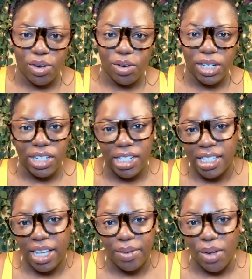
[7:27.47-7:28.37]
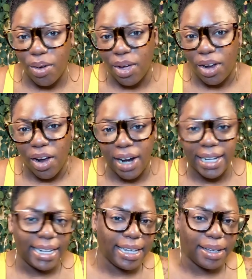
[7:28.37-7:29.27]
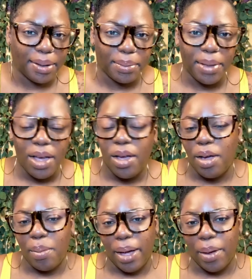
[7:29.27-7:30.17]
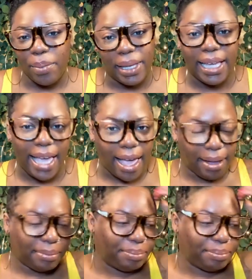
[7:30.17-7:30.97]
Christians have gone hard at him about being gay.